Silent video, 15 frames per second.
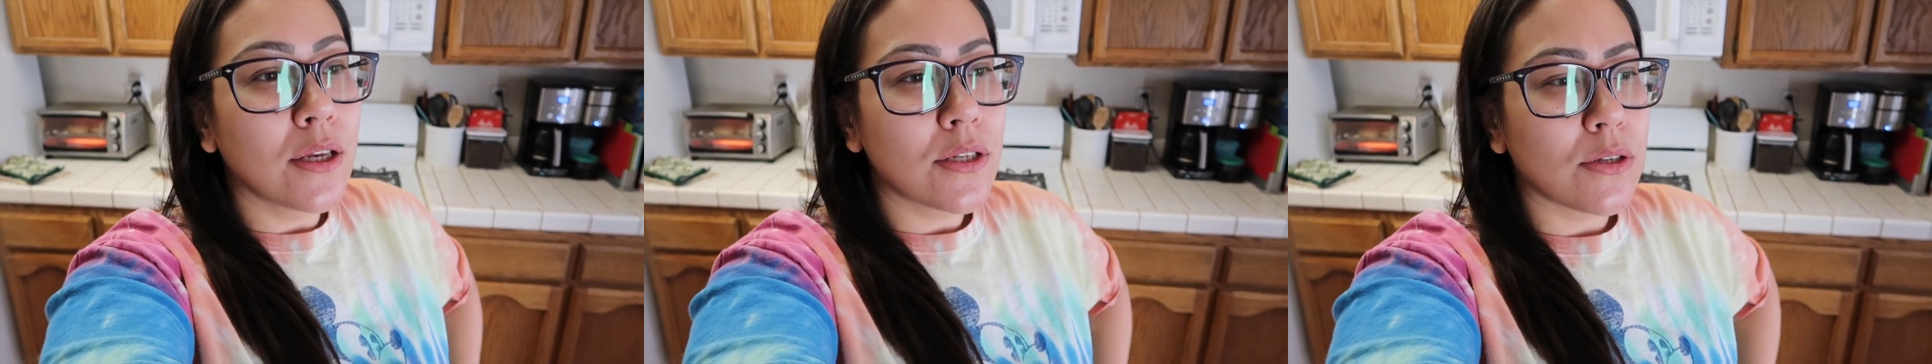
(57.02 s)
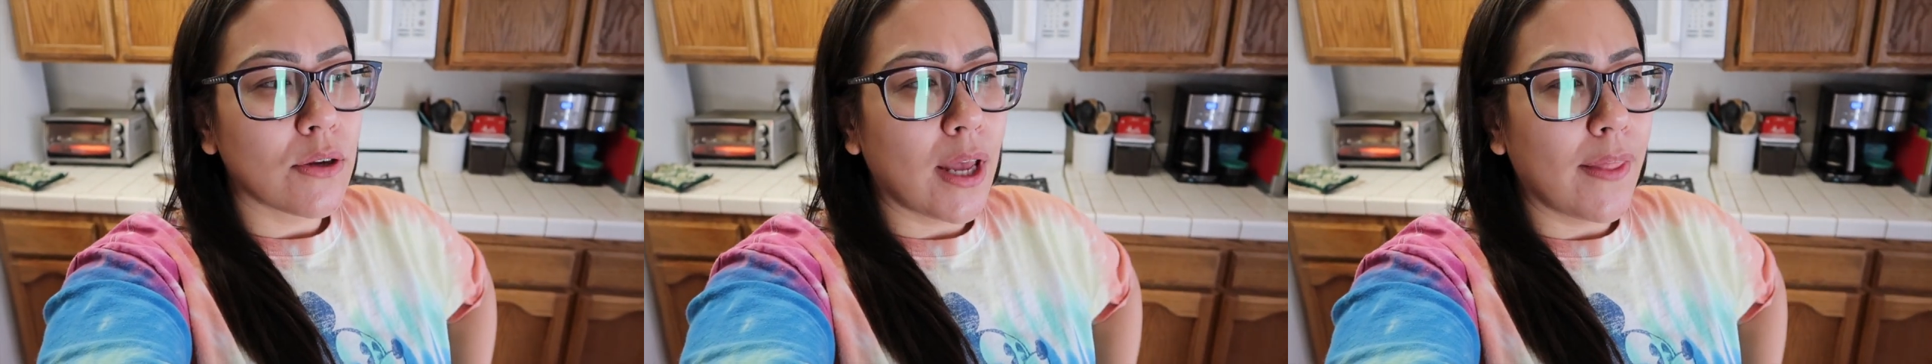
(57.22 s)

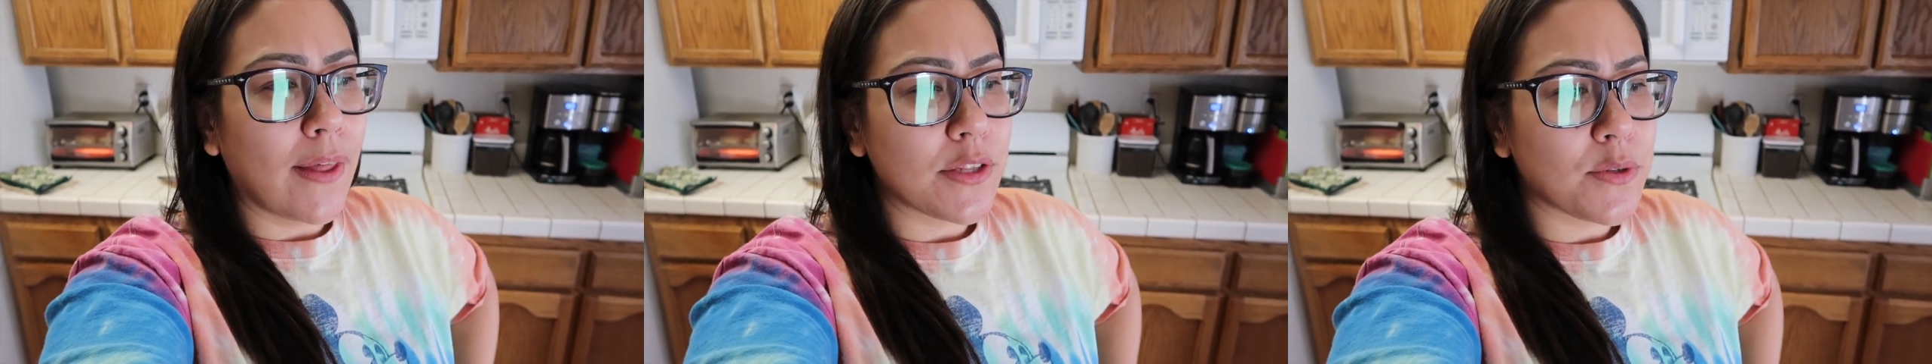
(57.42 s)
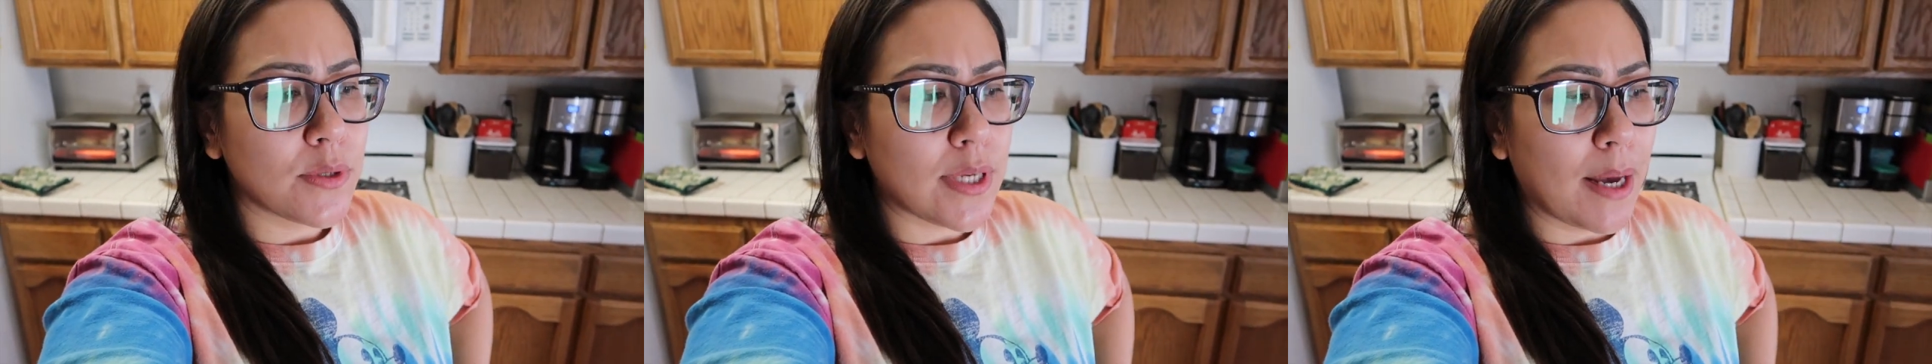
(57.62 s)
So yeah,
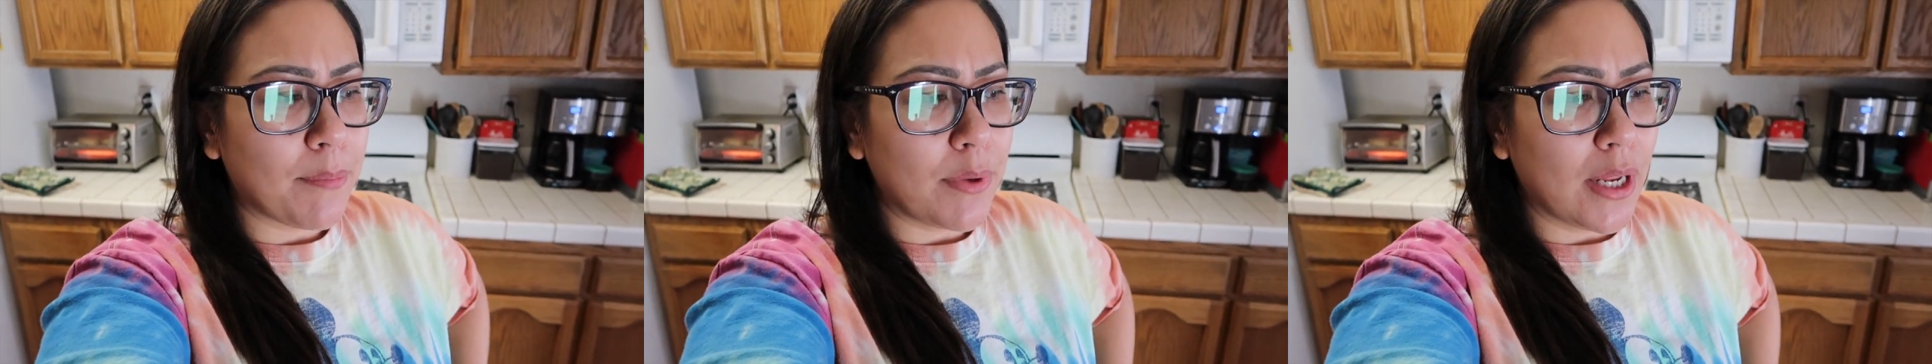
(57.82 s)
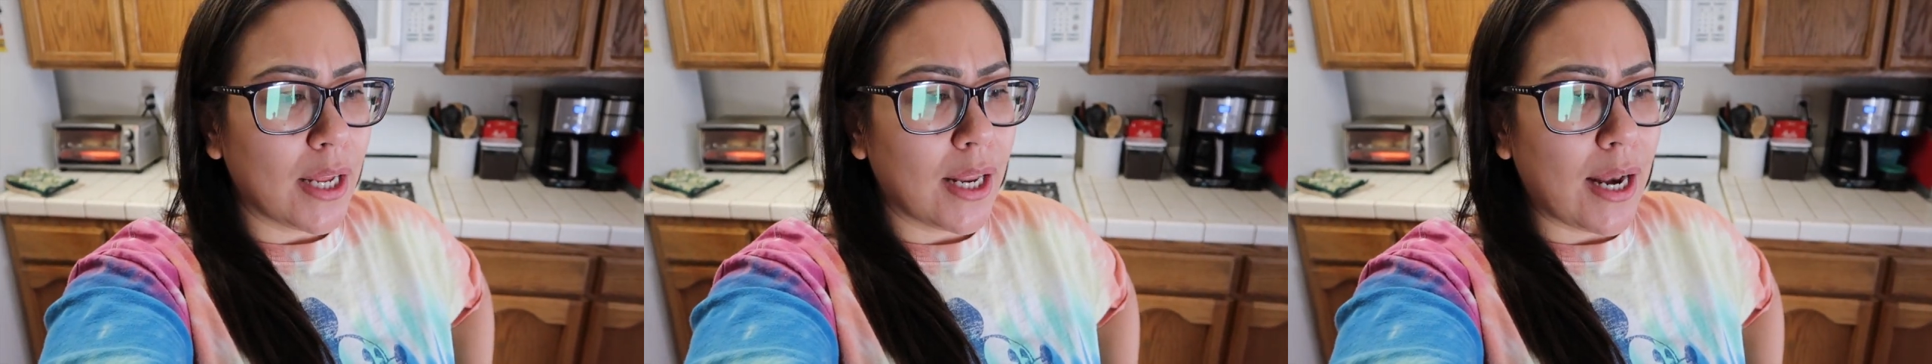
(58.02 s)
that's what's
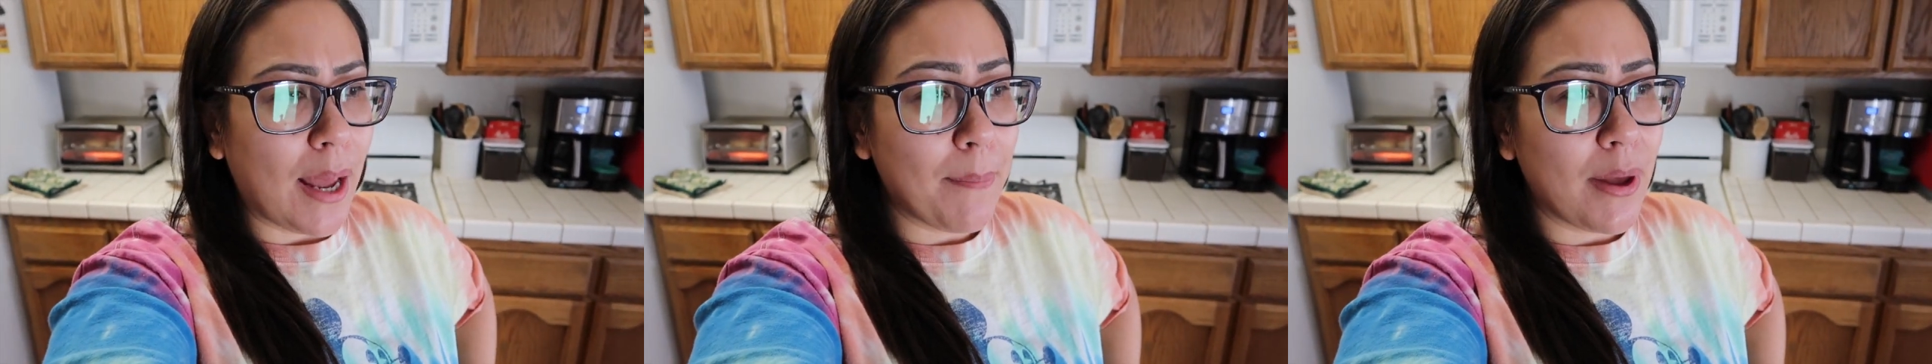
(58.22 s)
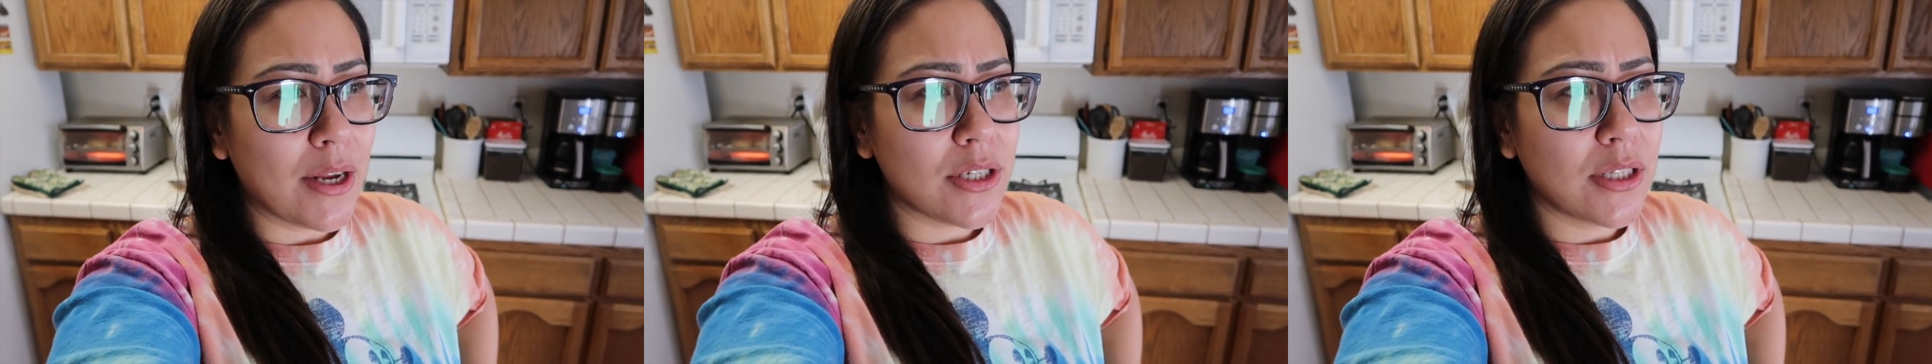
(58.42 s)
happening, and
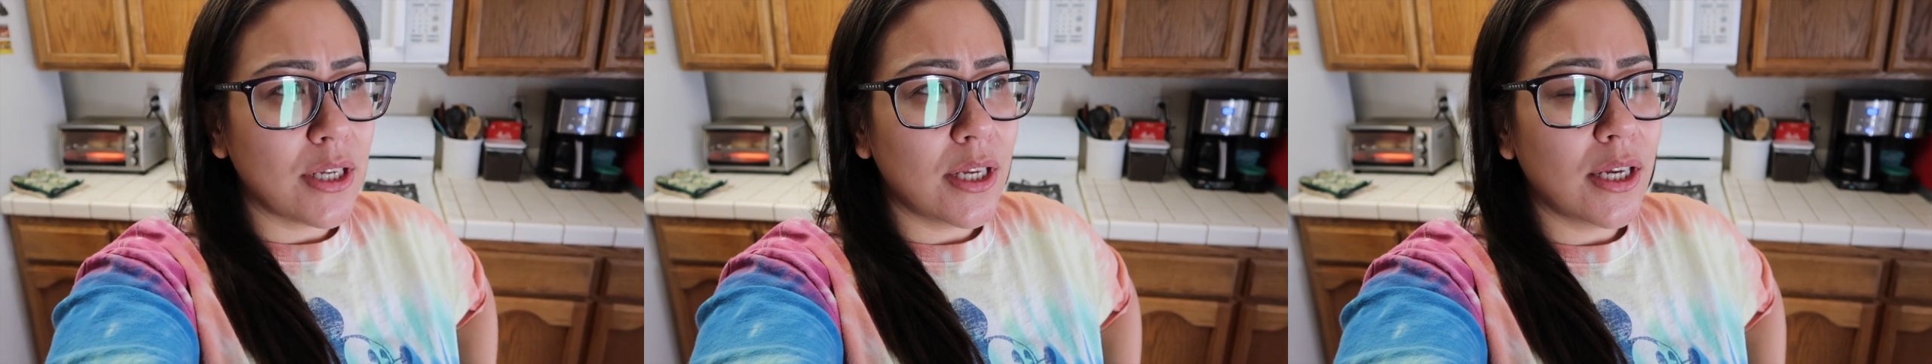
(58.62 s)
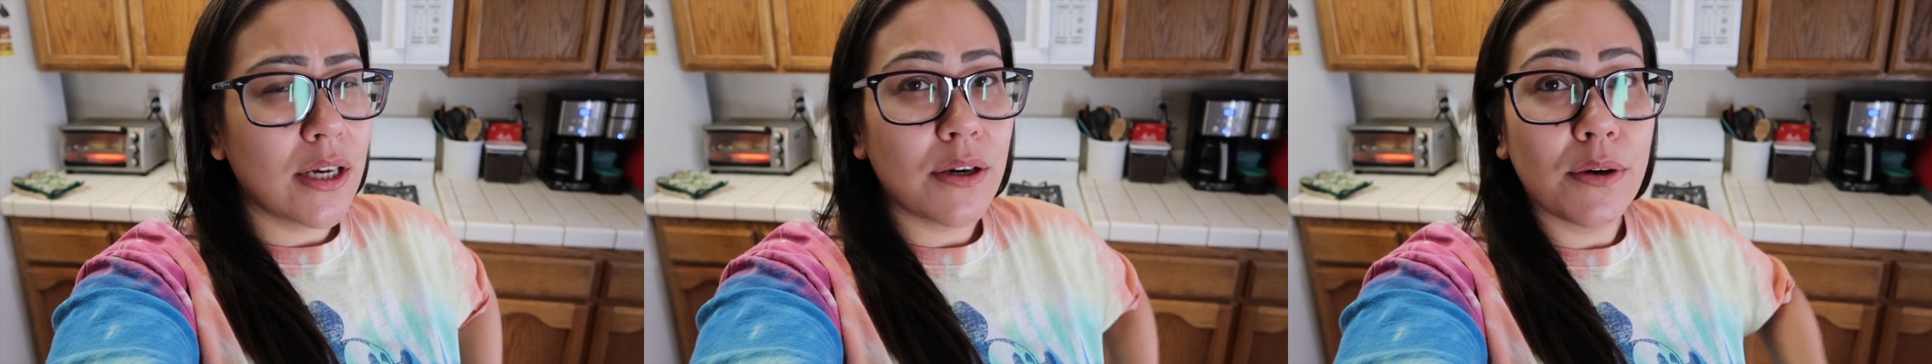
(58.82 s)
I'm
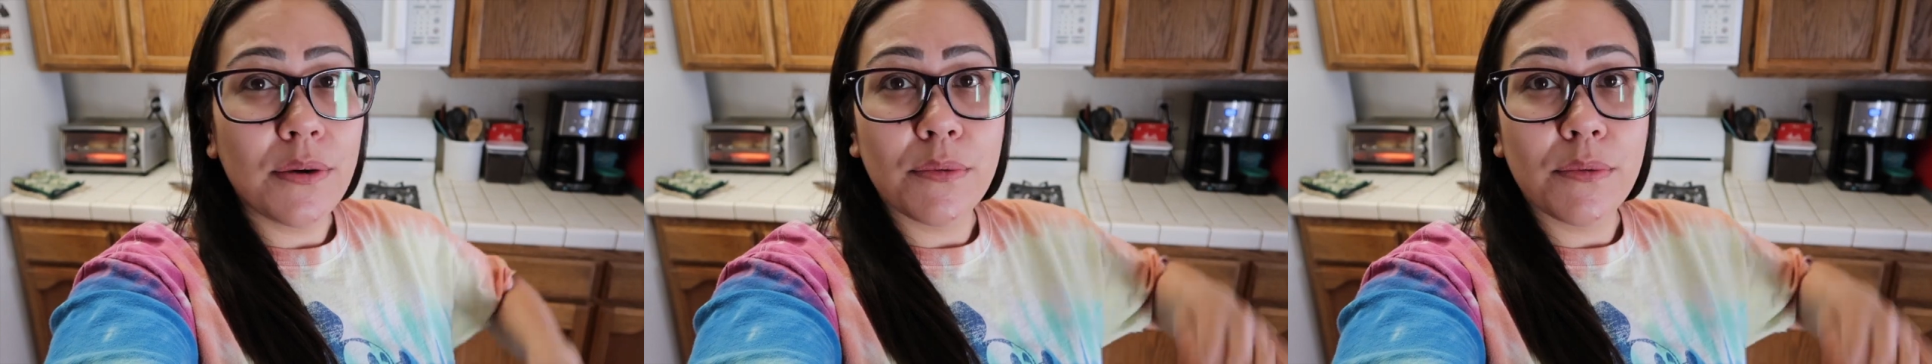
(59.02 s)
actually